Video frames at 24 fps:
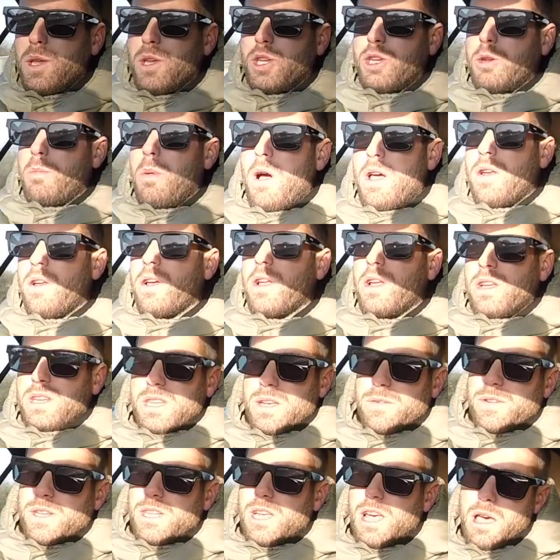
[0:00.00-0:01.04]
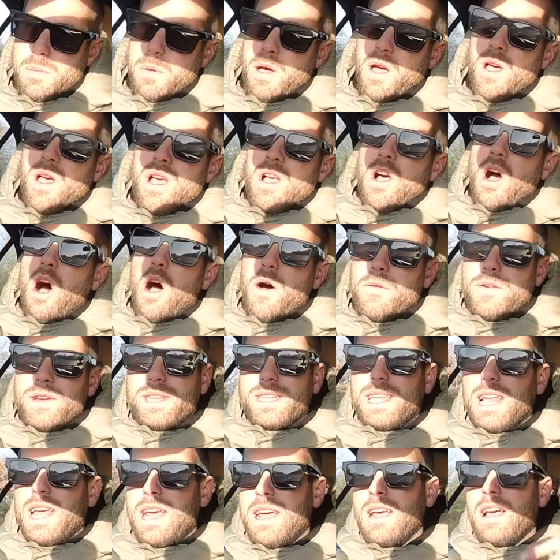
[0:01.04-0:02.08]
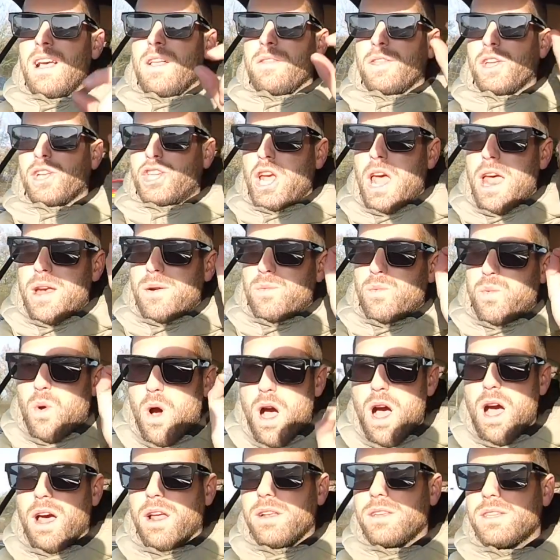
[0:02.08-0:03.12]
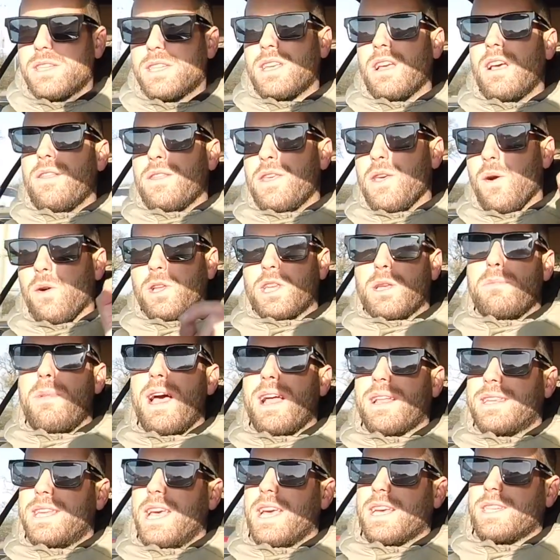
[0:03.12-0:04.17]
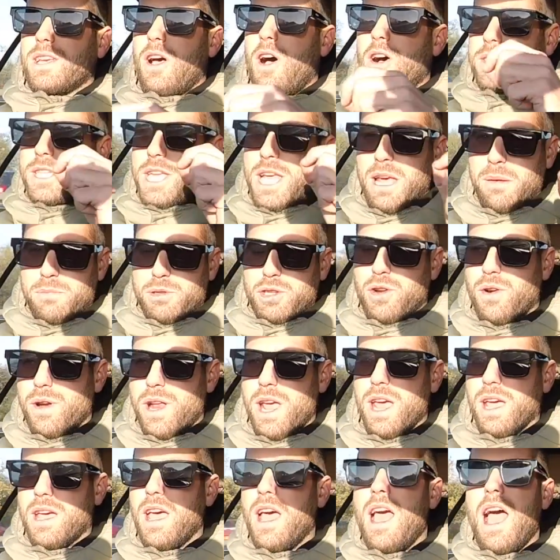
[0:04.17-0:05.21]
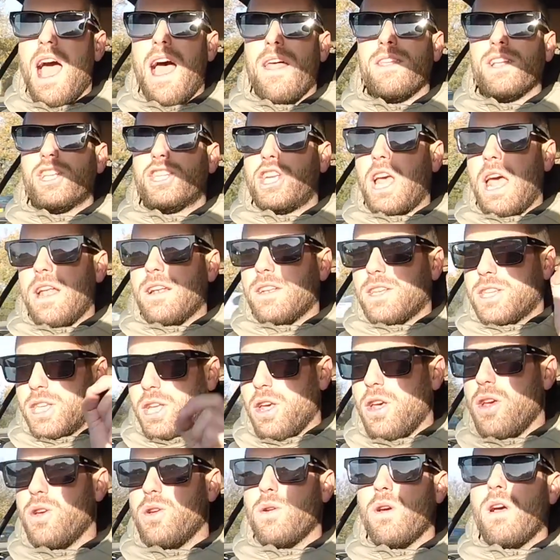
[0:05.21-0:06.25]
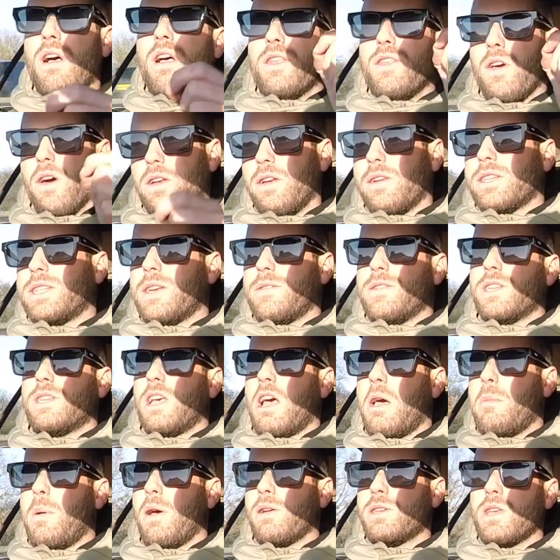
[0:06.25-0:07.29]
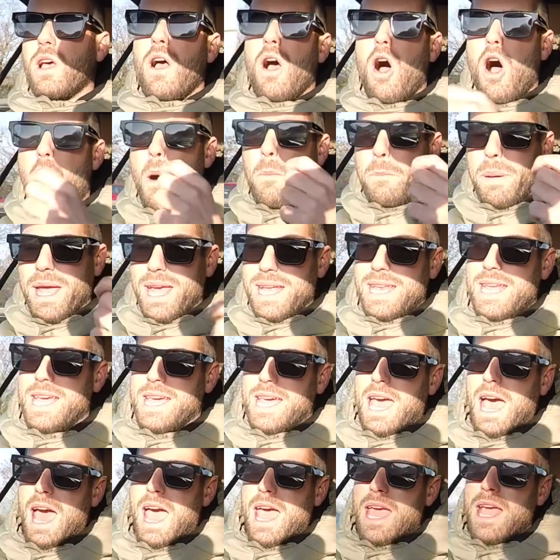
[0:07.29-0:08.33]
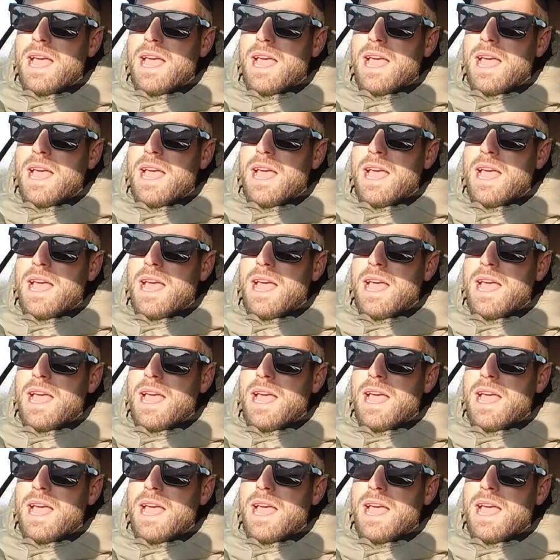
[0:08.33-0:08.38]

should buy a 997 Turbo. Obviously, the Gen 1s, the automatics, are Tiptronic, and the Gen 2 997 Turbos are PDK.